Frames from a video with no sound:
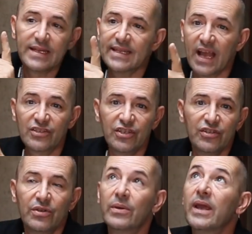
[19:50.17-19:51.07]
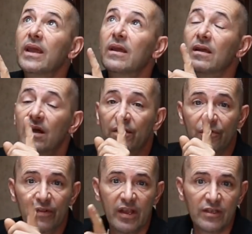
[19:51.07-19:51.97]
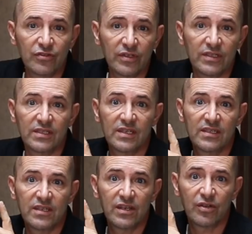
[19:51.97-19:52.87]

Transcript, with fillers: It's actually doing a 360